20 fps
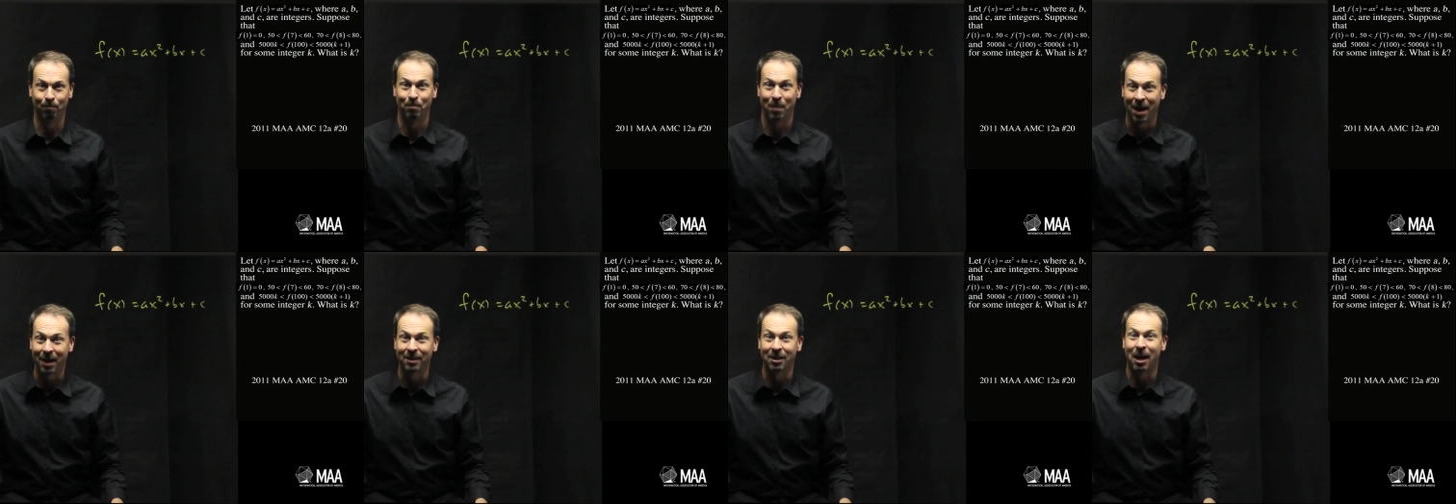
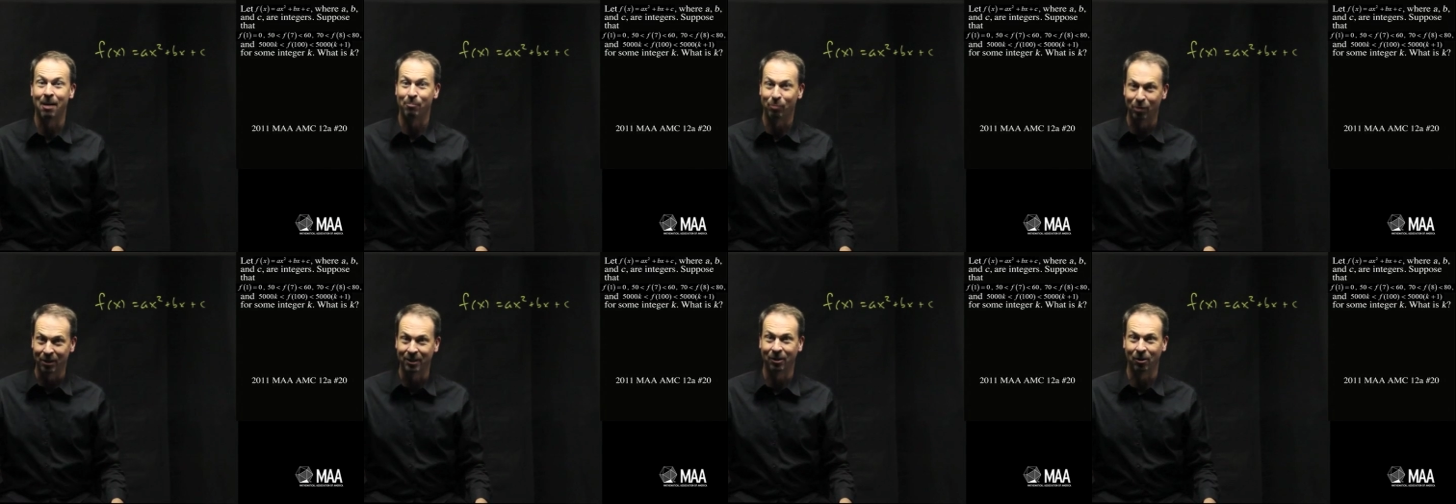But
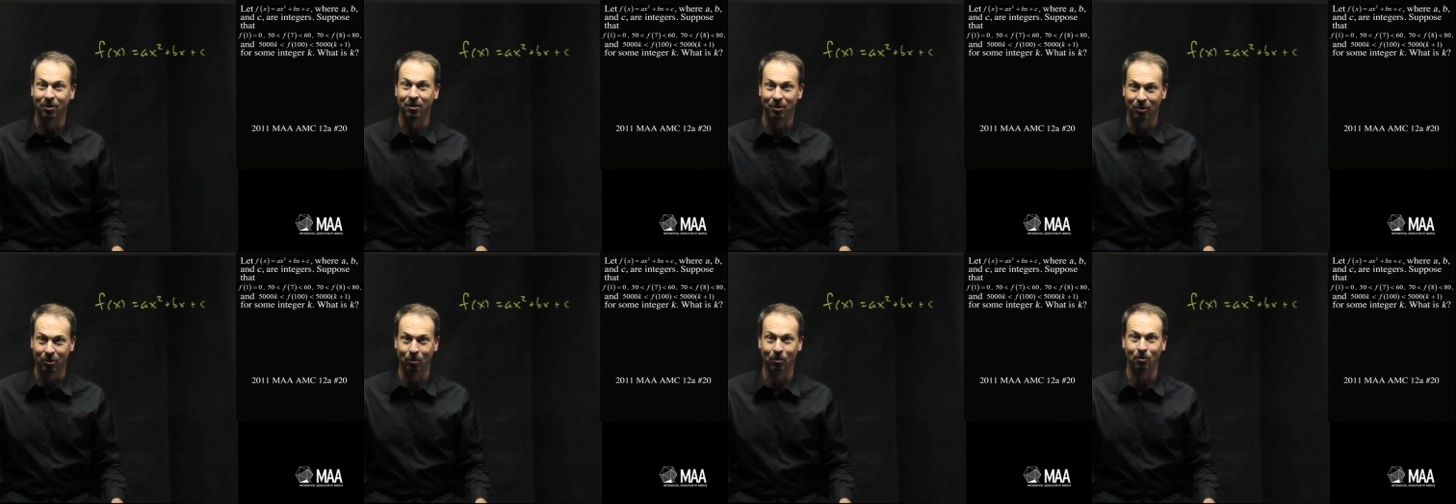I'm just
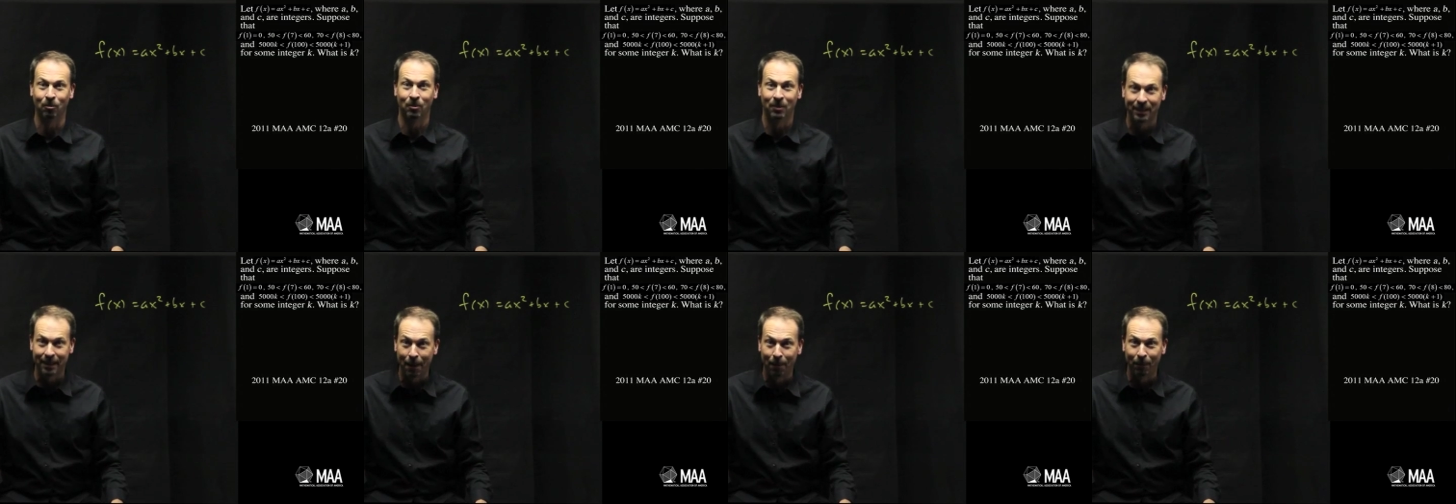going to
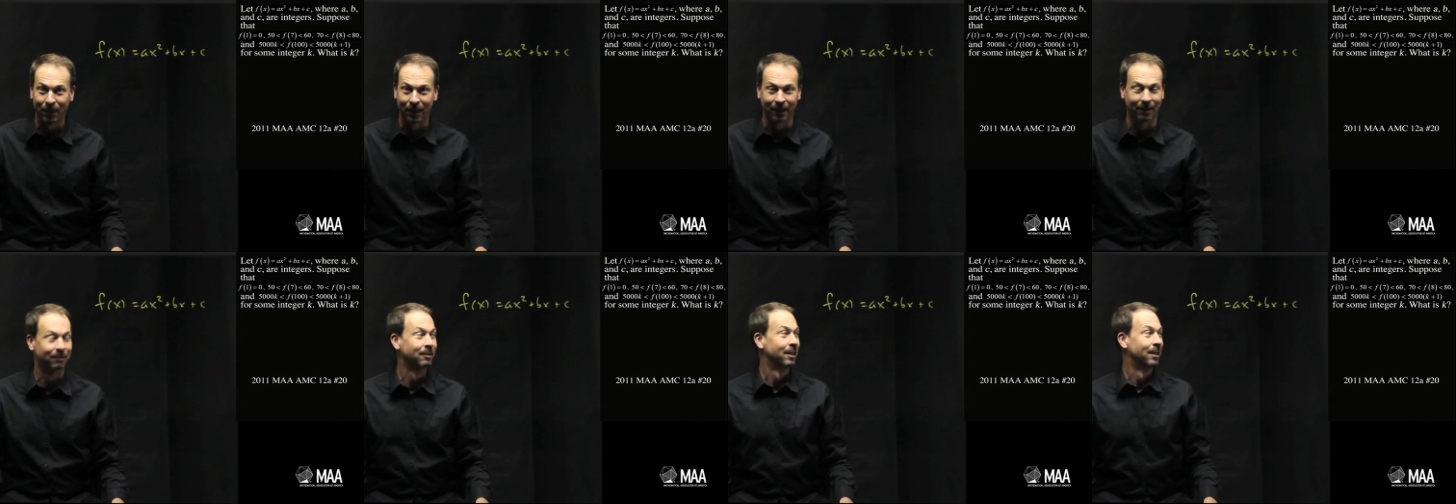do
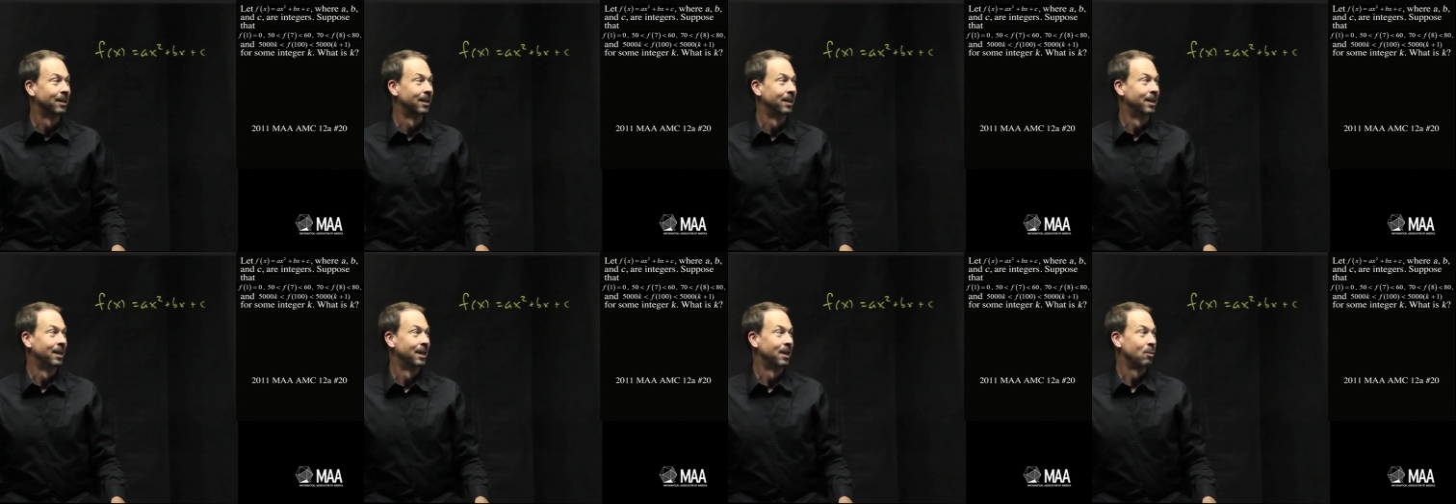something.
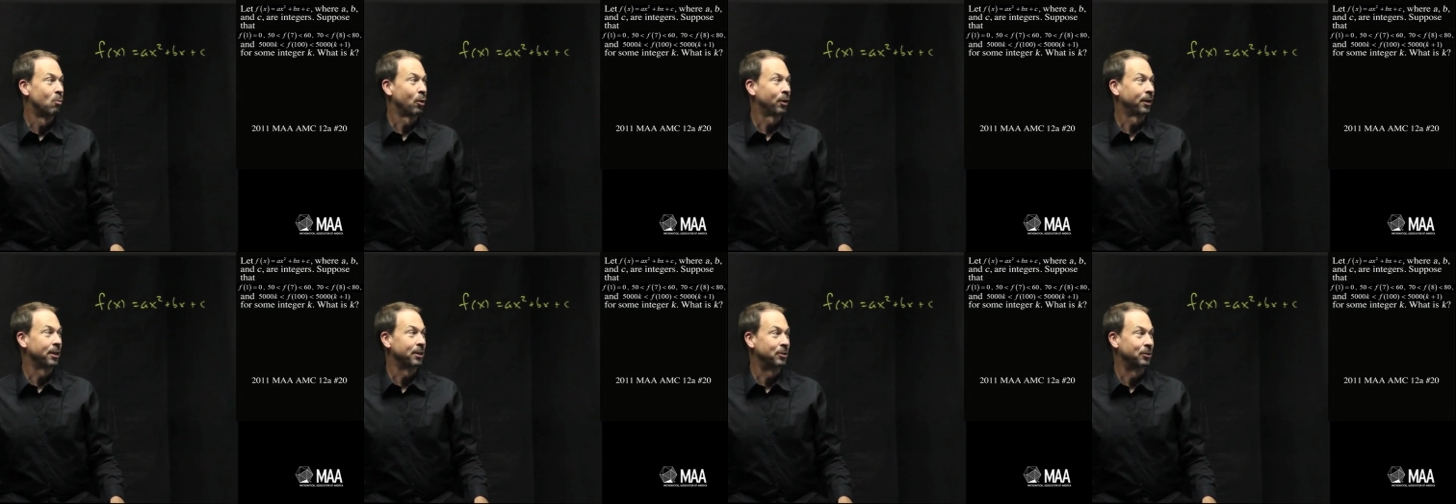
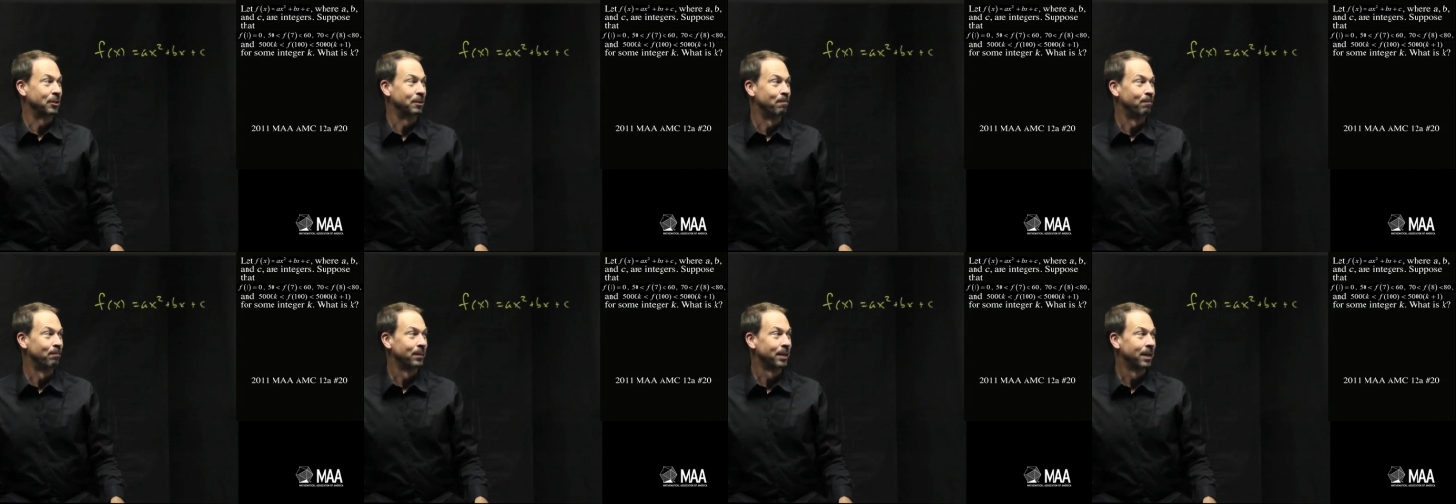What could I do?